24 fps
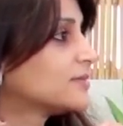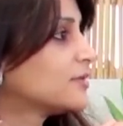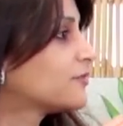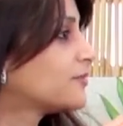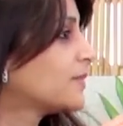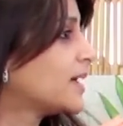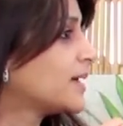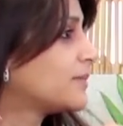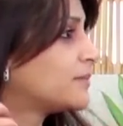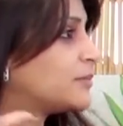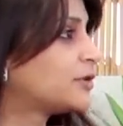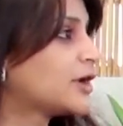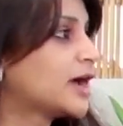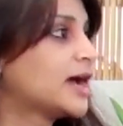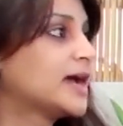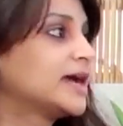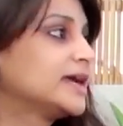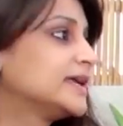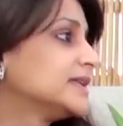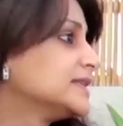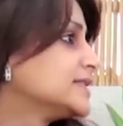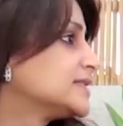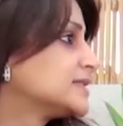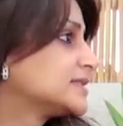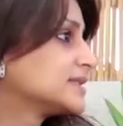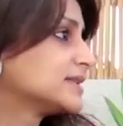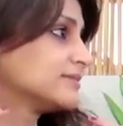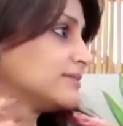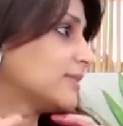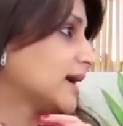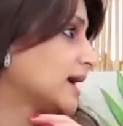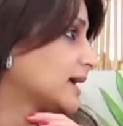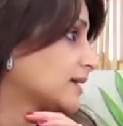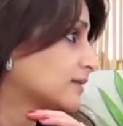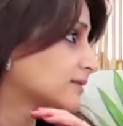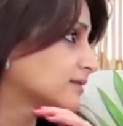of my brides,
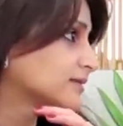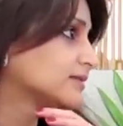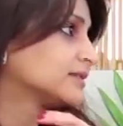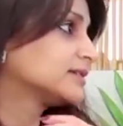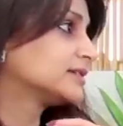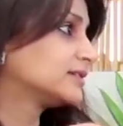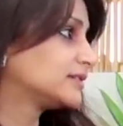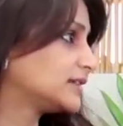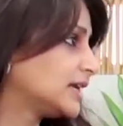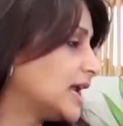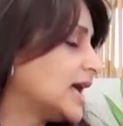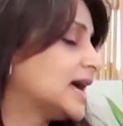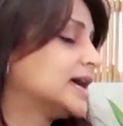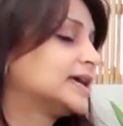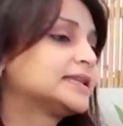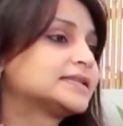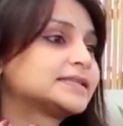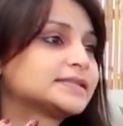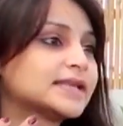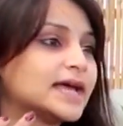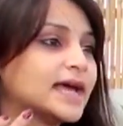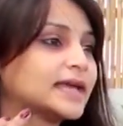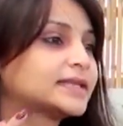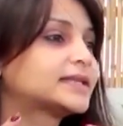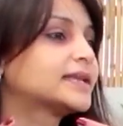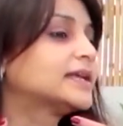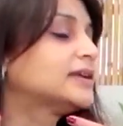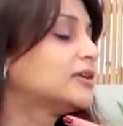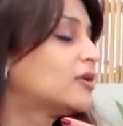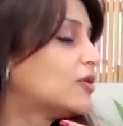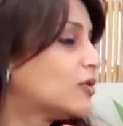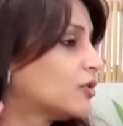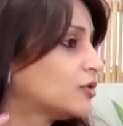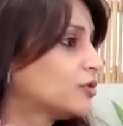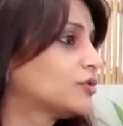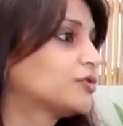my clients, I tell
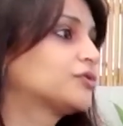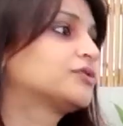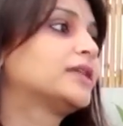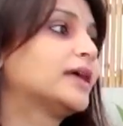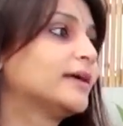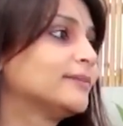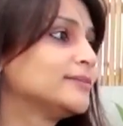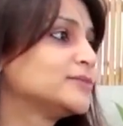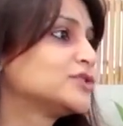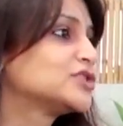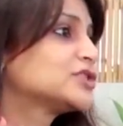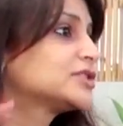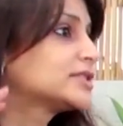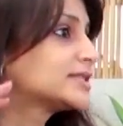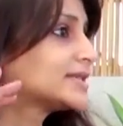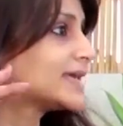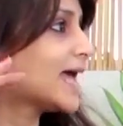all of them, just